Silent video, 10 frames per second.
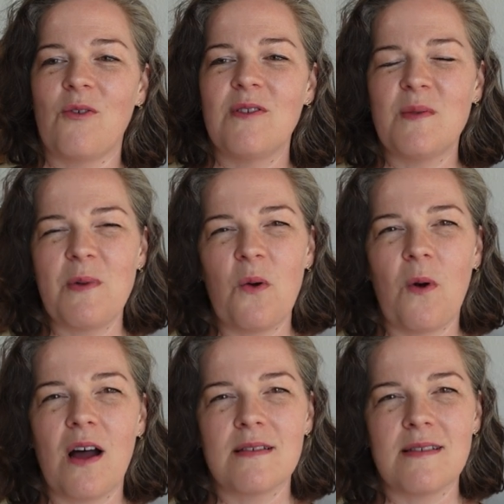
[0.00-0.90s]
or it's been a
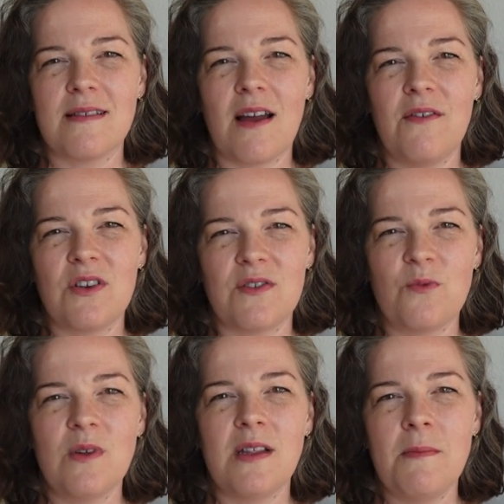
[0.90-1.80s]
while since I've
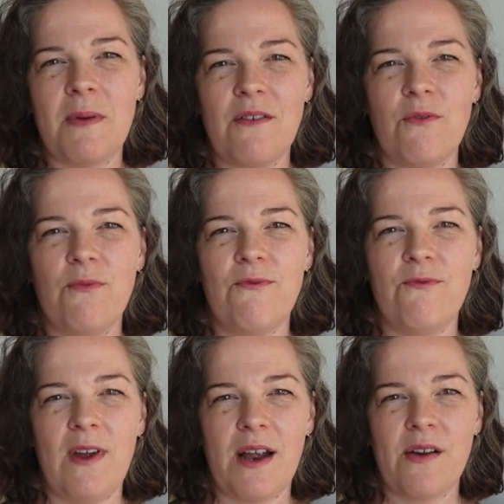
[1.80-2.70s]
just really been
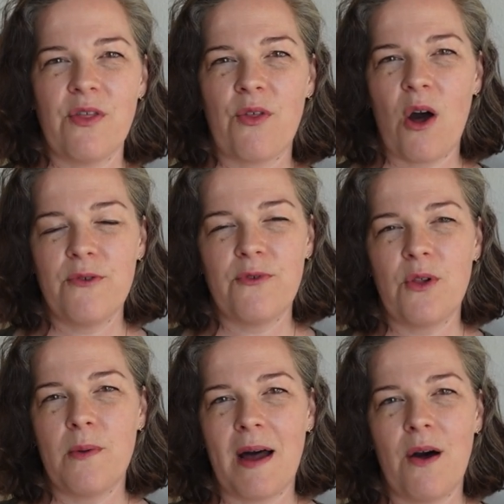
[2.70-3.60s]
very
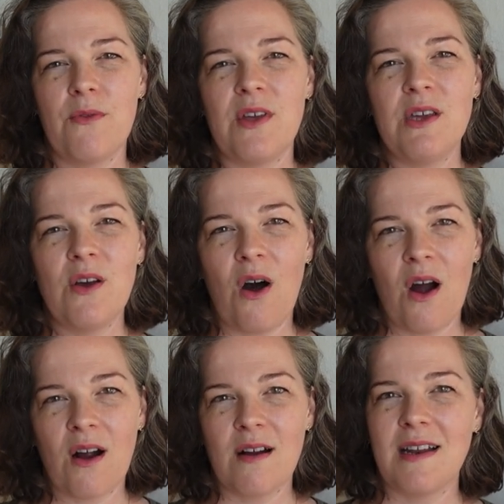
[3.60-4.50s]
thoughtful about the
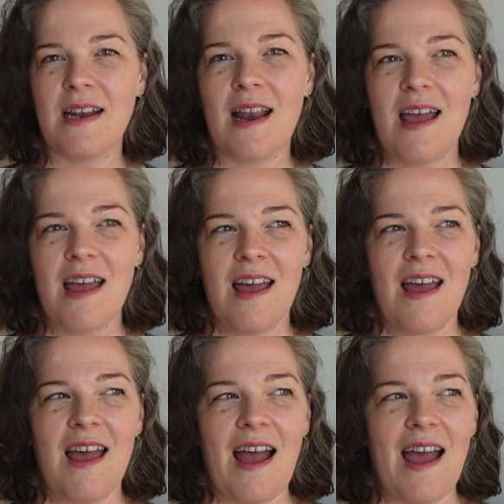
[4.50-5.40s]
yarn and
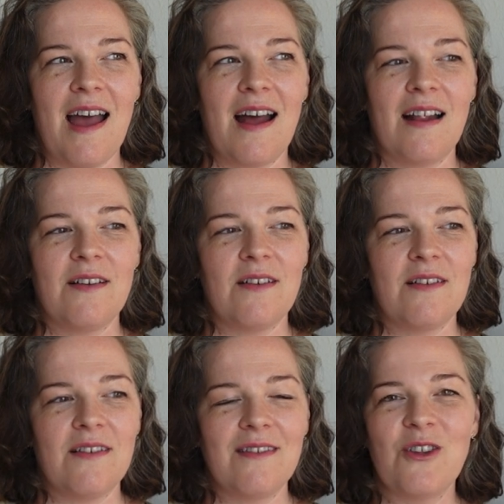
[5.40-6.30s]
and
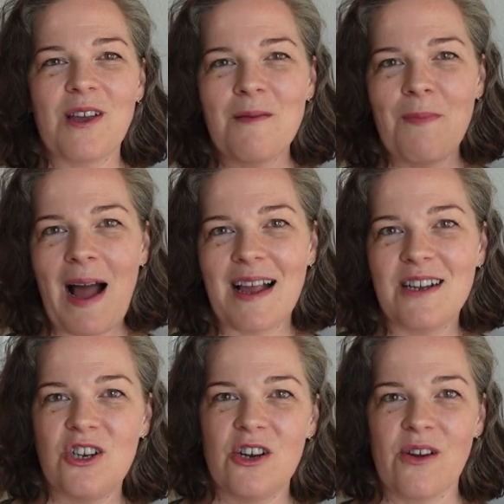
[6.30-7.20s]
looking back
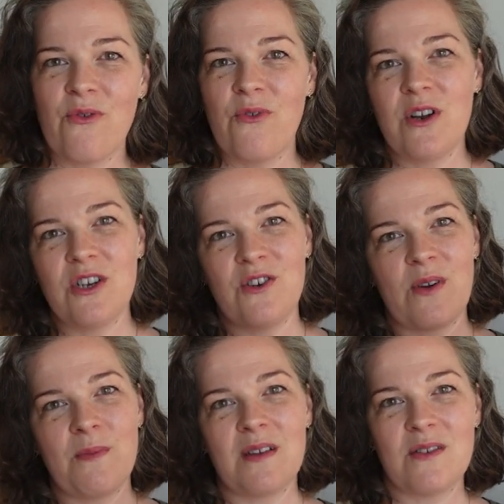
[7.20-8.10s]
and sharing footage
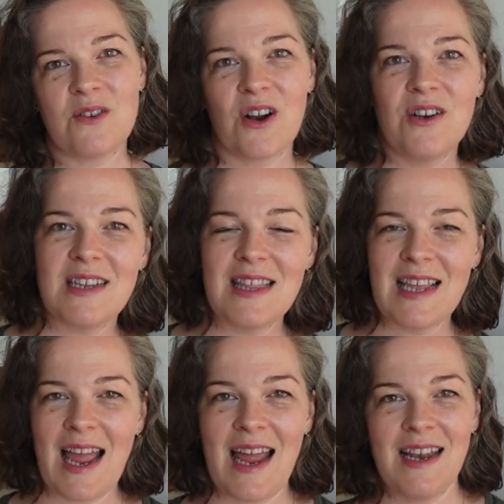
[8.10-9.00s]
from the start to
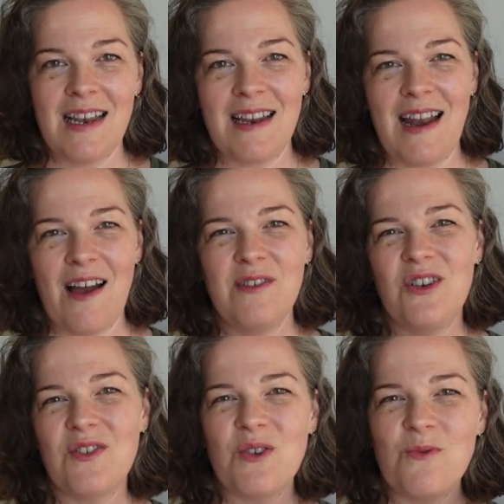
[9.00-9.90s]
the end and having
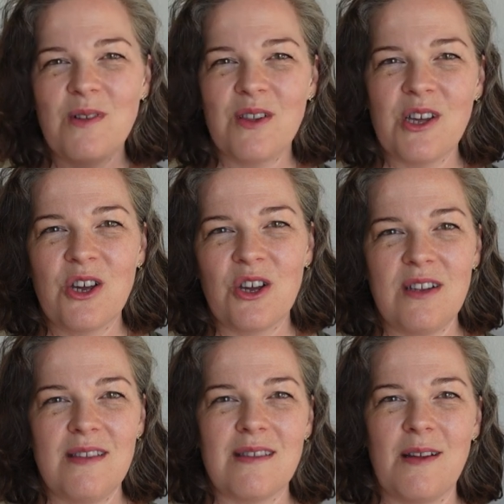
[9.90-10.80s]
just a really
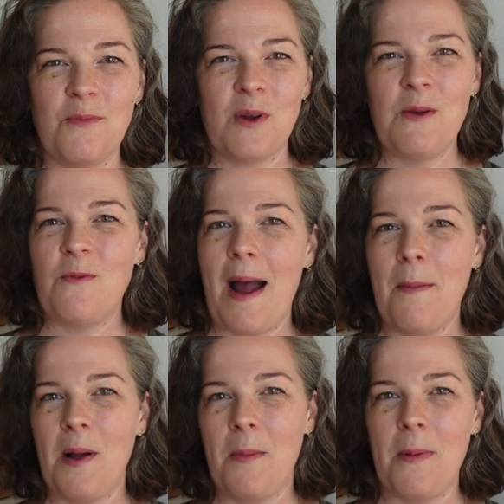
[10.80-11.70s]
good summary
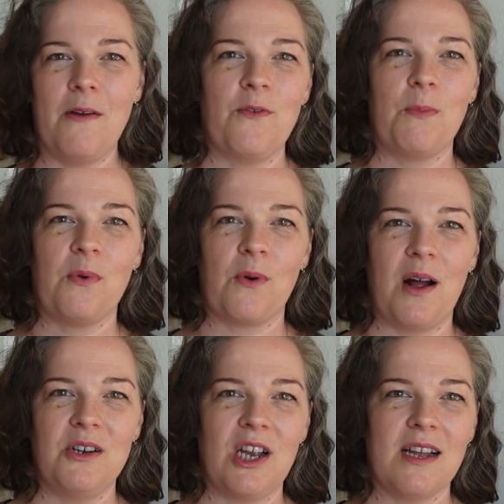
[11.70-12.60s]
wrap up of a
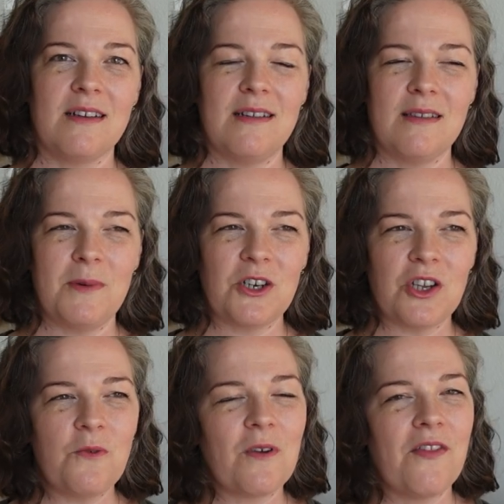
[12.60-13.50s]
project,
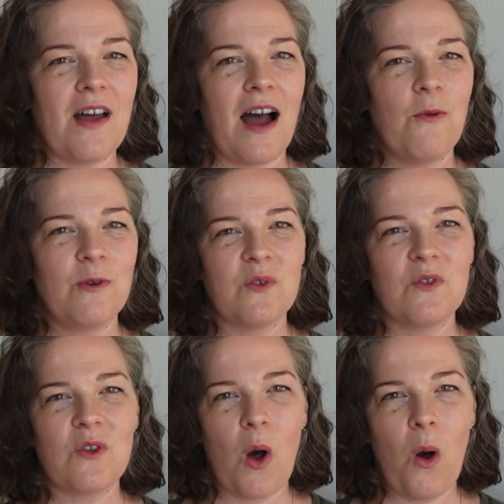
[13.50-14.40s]
especially one that was
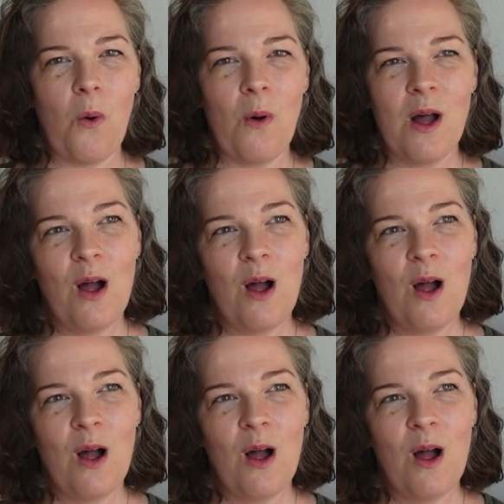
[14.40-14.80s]
so